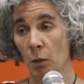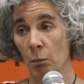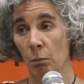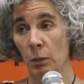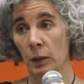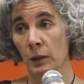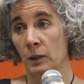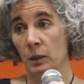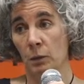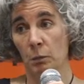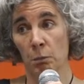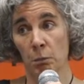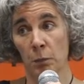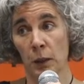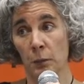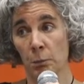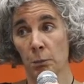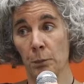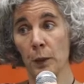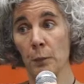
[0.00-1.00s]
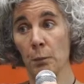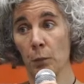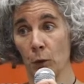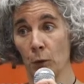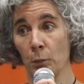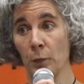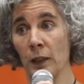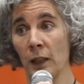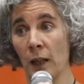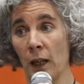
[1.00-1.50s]
but
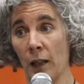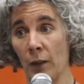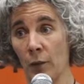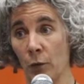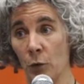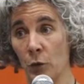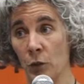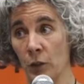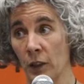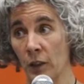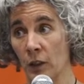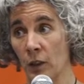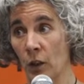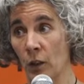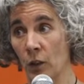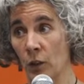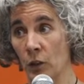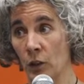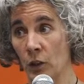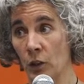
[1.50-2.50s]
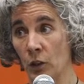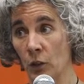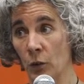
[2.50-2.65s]
people behind those technologies.